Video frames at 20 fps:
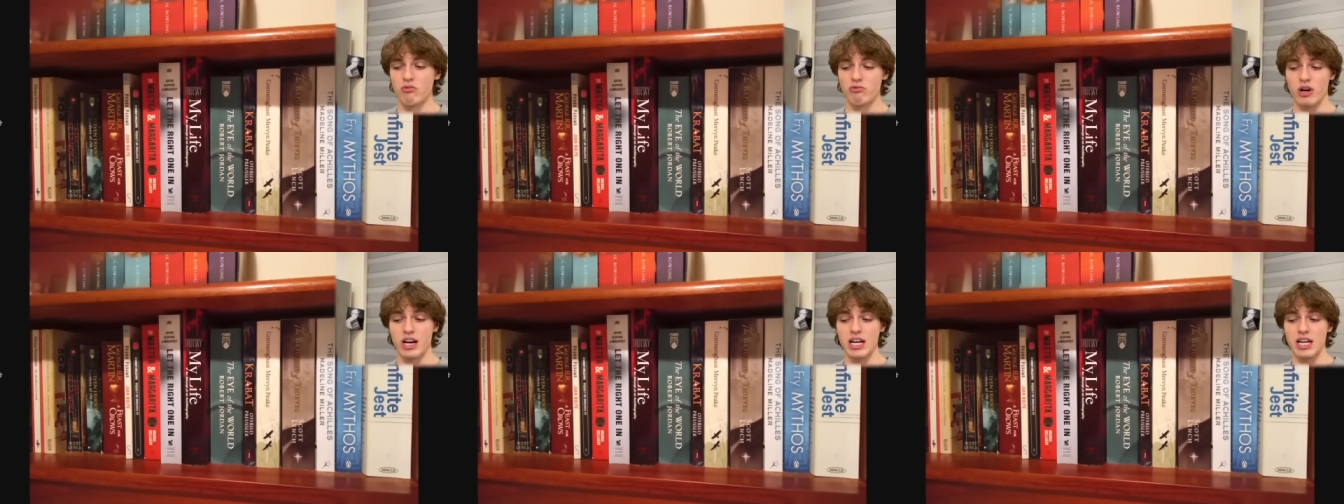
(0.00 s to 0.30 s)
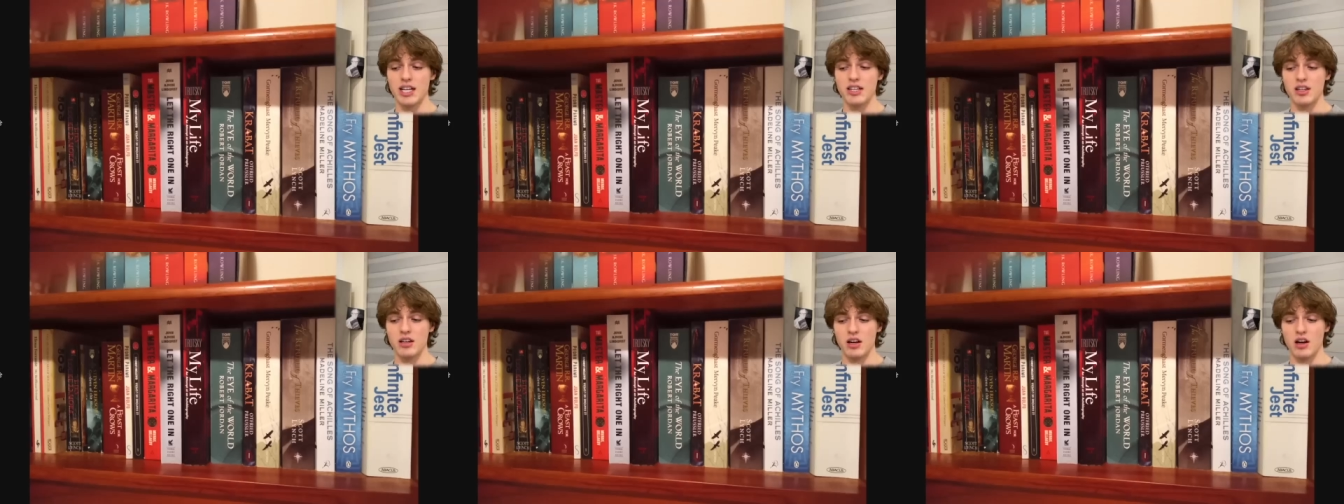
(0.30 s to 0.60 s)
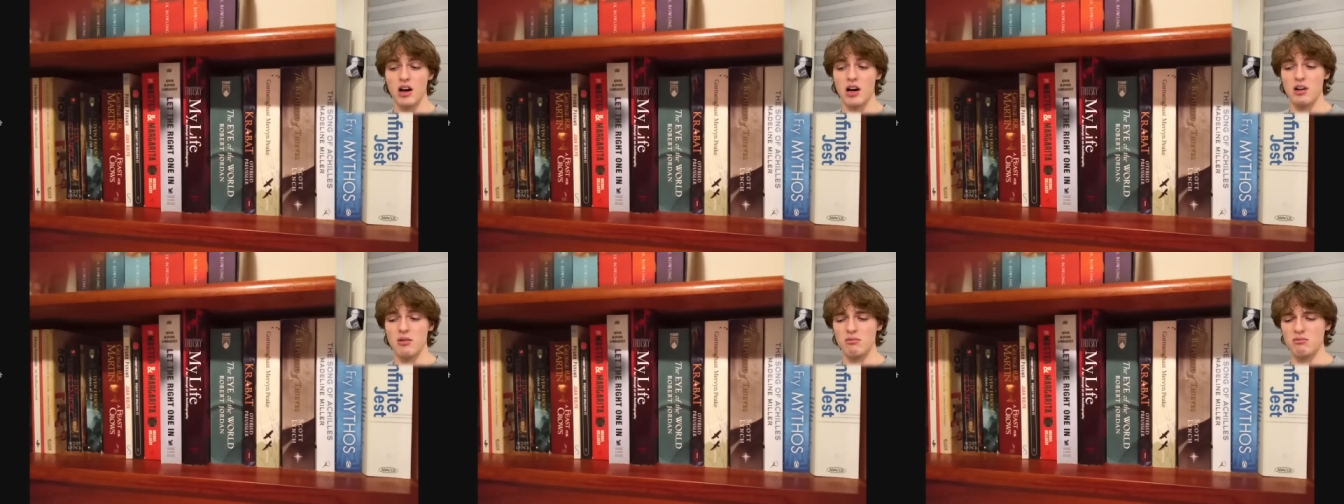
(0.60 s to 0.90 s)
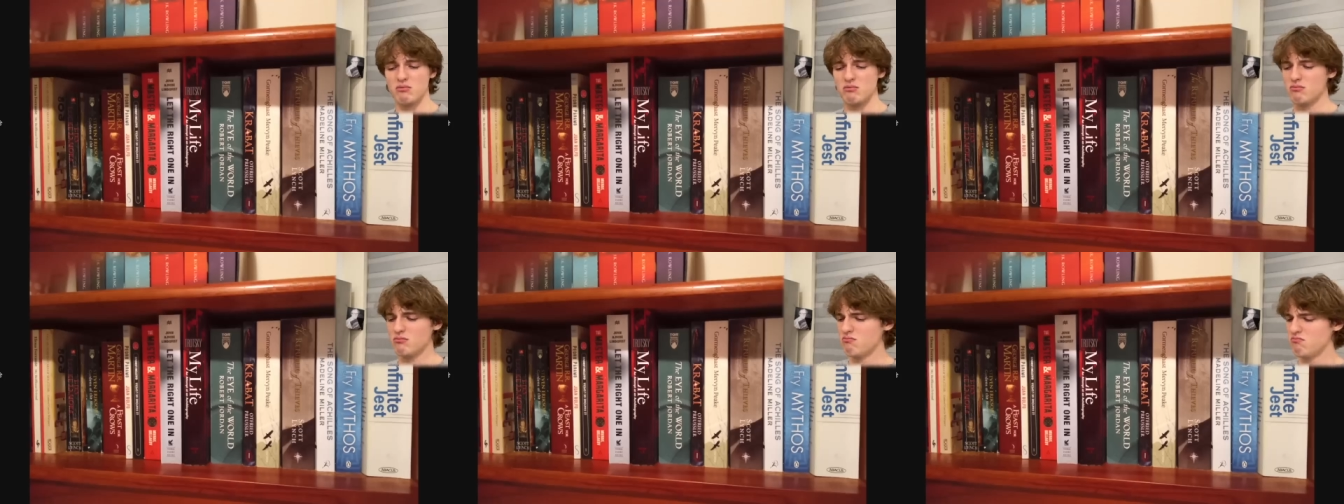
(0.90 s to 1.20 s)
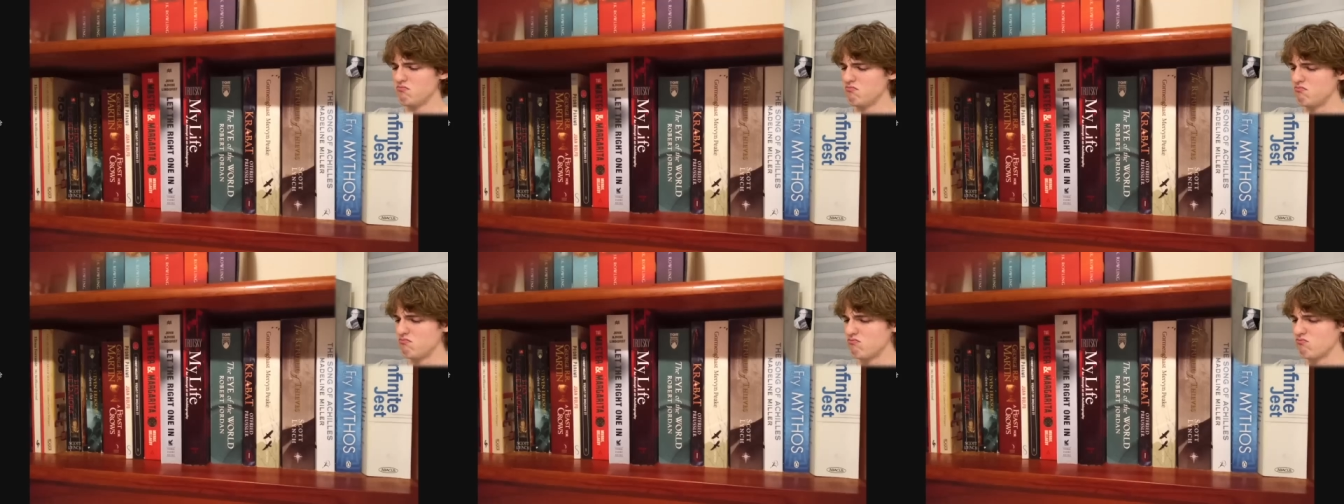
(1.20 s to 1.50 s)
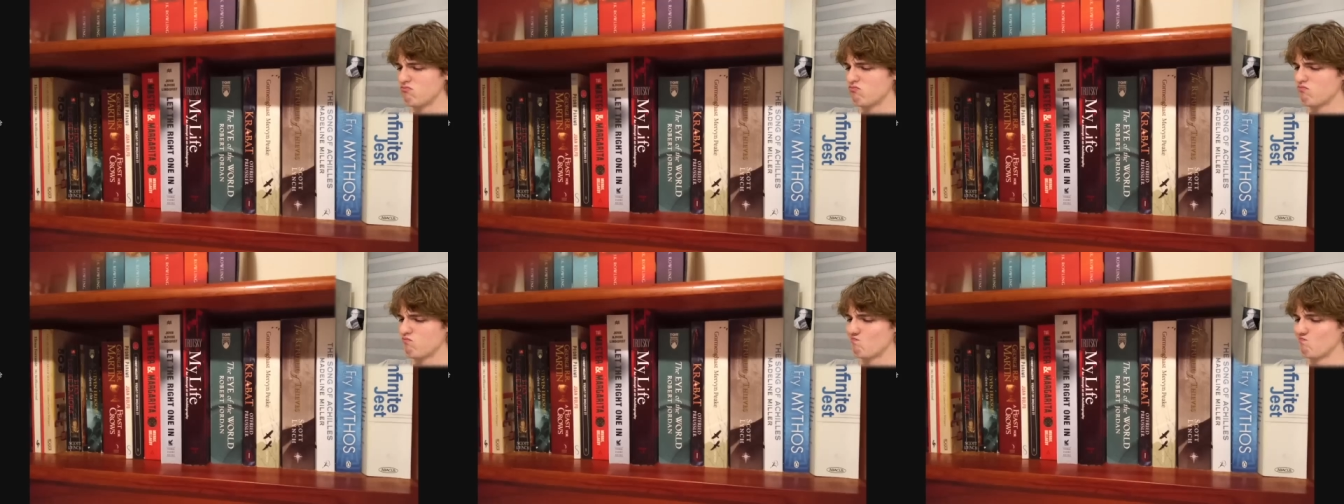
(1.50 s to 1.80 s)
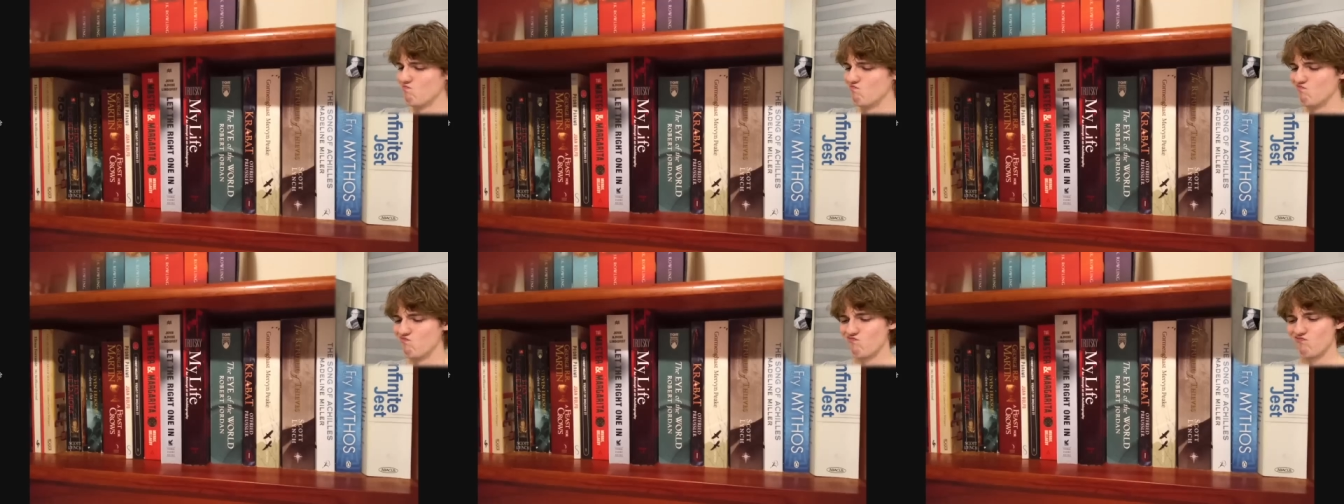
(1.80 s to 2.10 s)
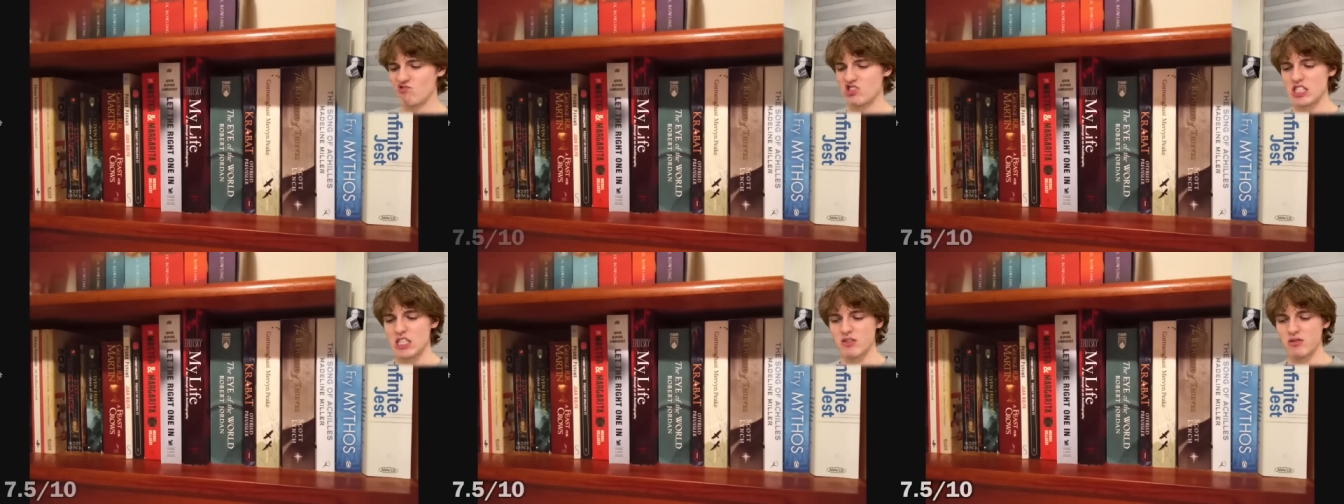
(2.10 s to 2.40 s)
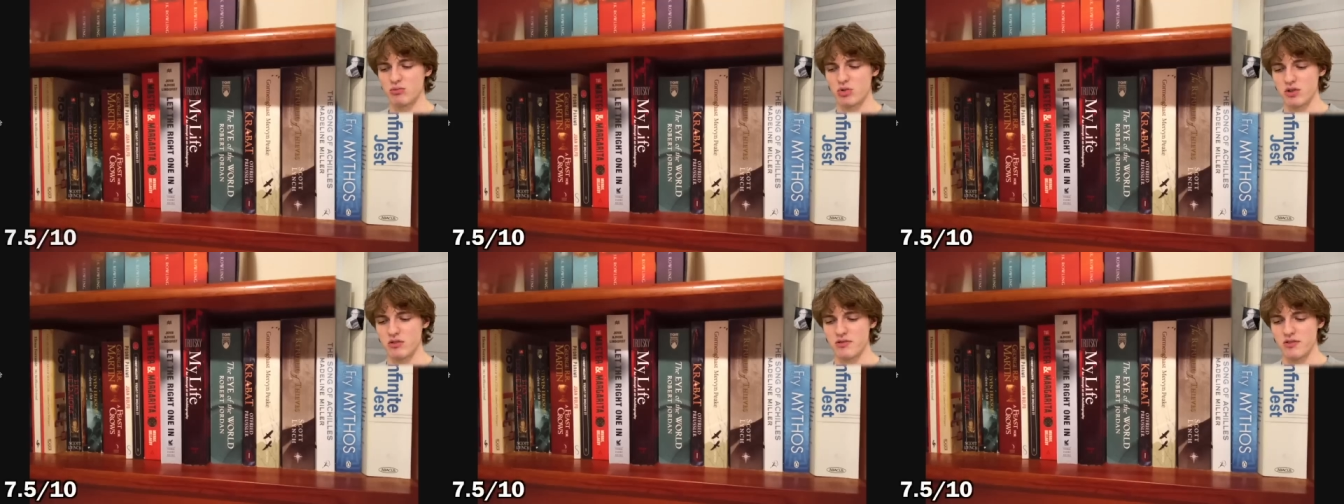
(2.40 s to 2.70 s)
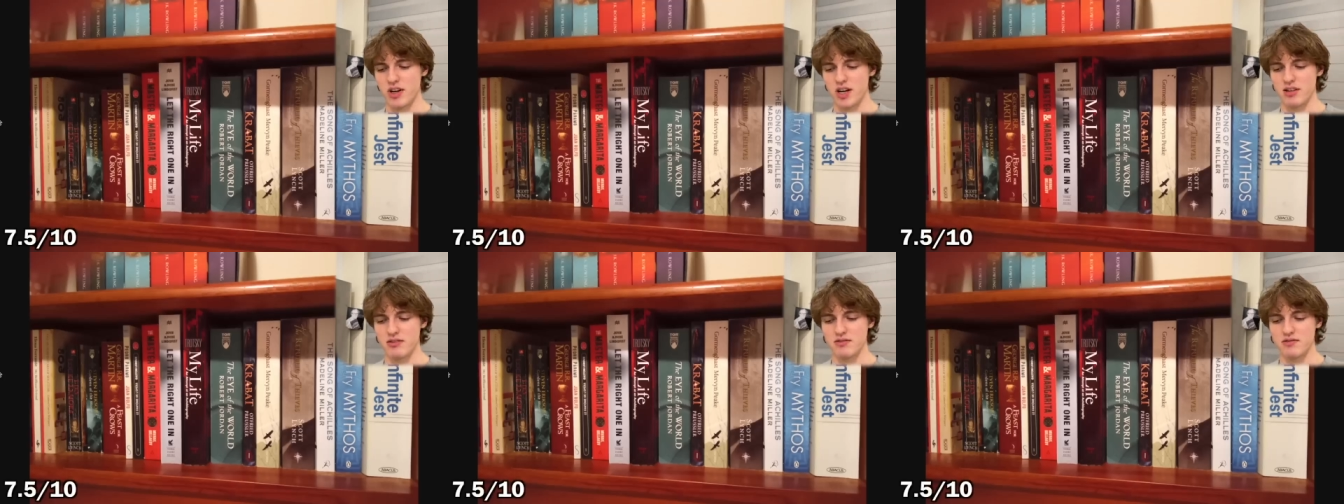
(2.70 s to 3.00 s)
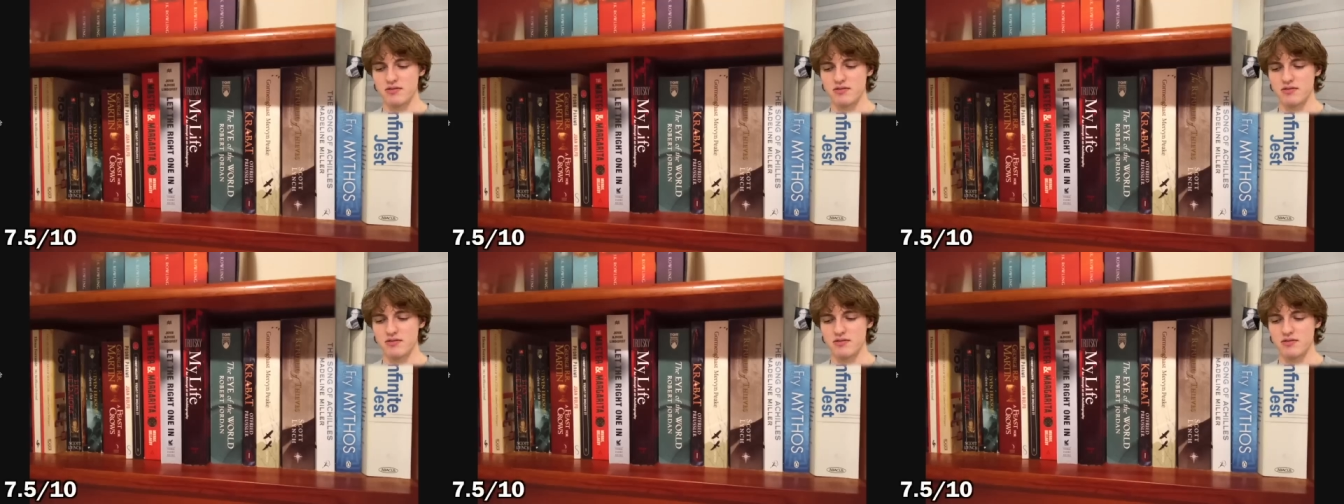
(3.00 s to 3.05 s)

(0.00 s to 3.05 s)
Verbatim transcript: rating, um, mm, mm, 7.5.